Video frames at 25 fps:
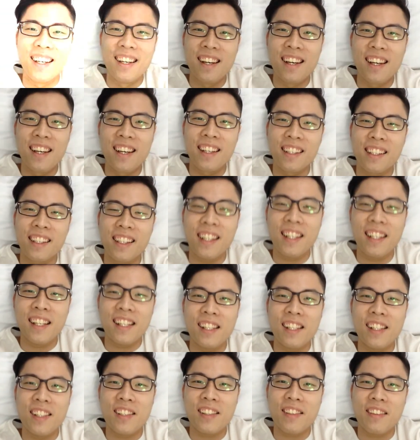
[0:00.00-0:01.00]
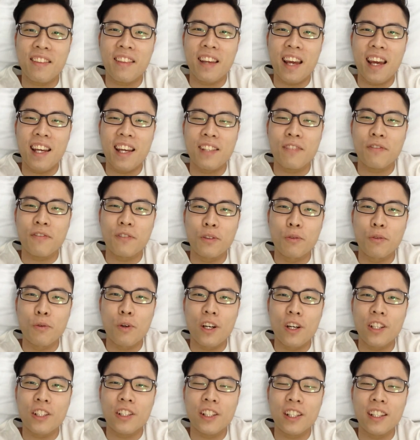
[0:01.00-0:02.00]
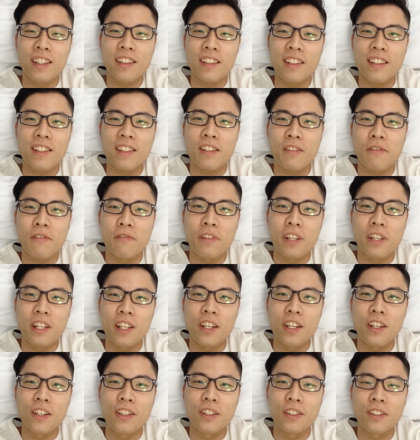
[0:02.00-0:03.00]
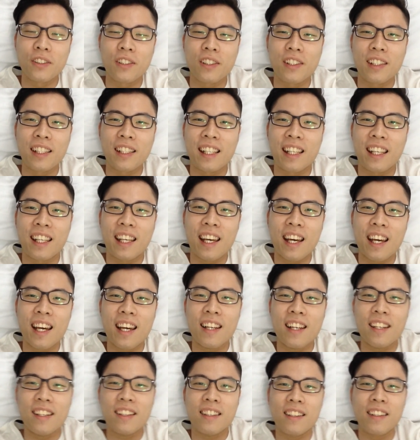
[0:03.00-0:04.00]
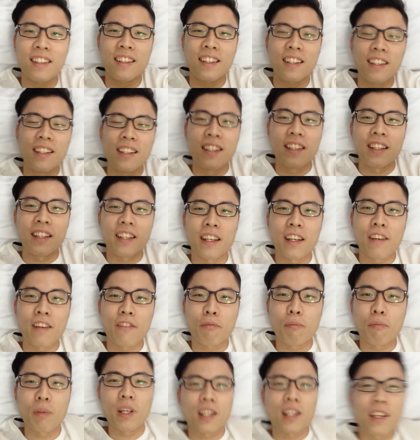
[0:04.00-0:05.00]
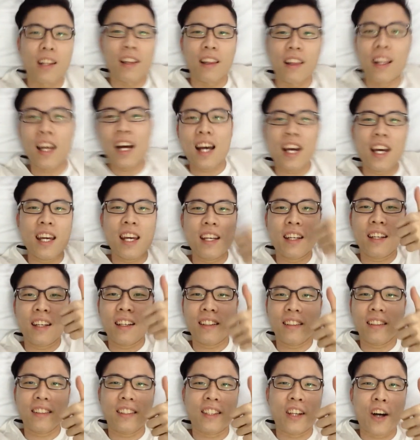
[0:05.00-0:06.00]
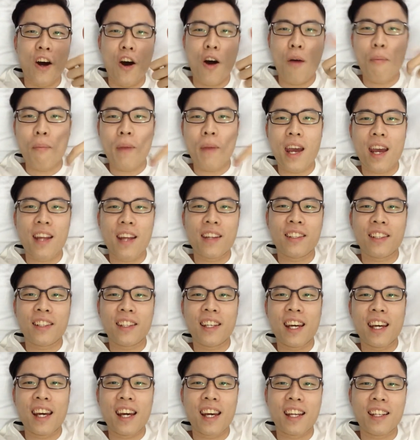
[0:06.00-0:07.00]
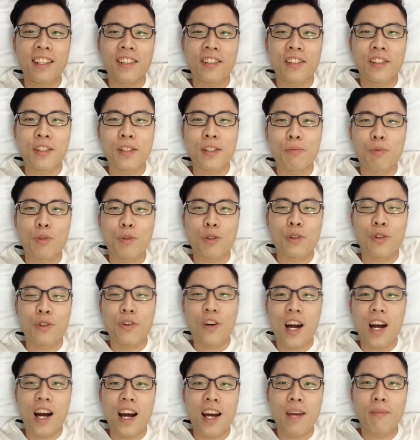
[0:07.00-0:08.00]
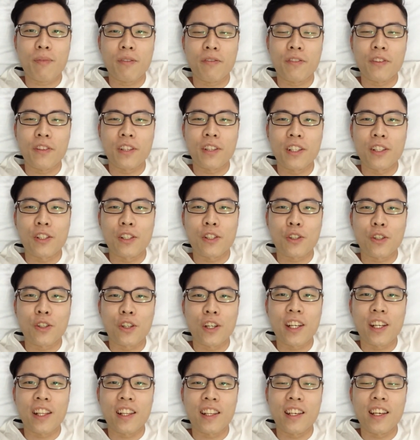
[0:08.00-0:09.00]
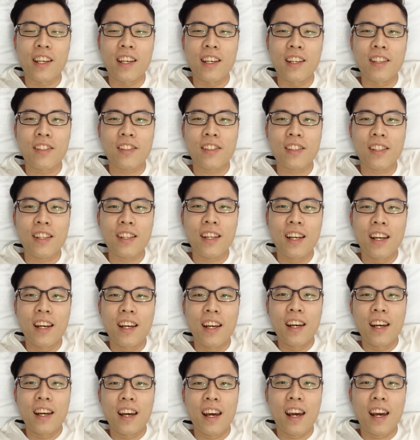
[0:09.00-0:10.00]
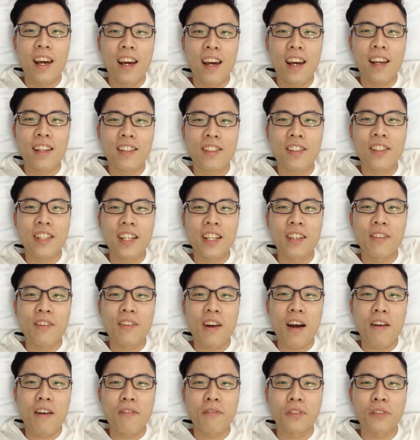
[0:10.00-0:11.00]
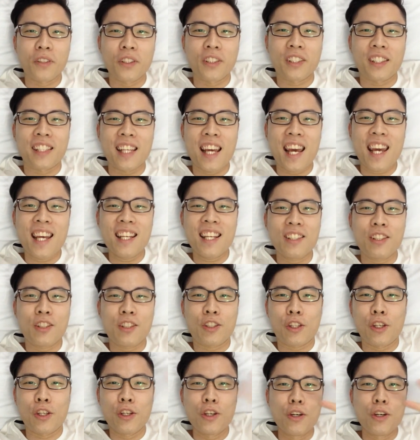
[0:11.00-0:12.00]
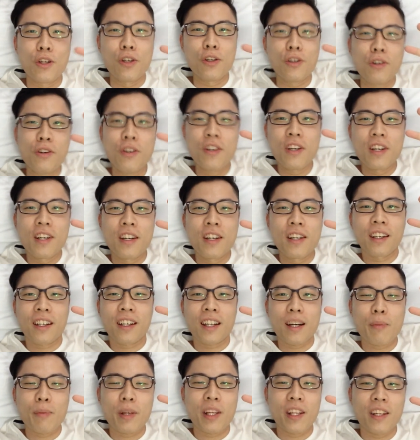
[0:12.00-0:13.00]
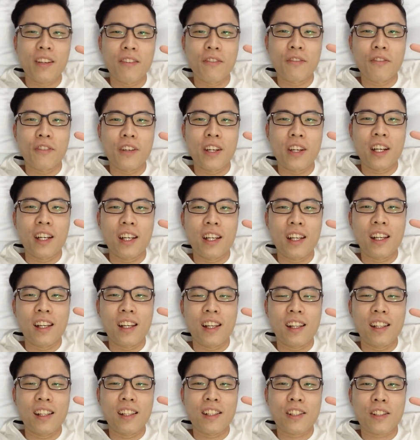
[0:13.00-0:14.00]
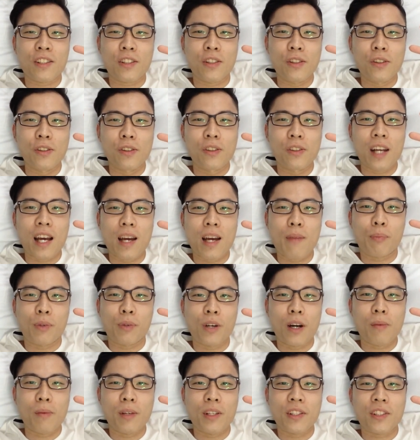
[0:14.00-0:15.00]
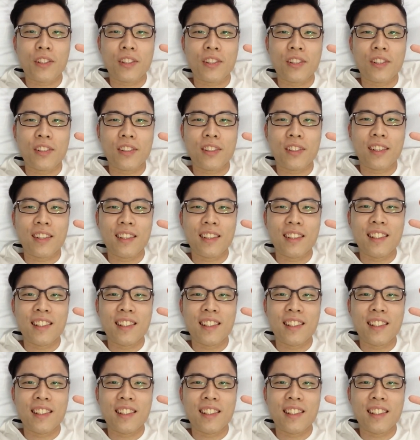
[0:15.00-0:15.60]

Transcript: Hey guys, thanks for watching this video again. Give me a like, comment and subscribe if you enjoy these. And stick around for day two coming in really soon, I promise.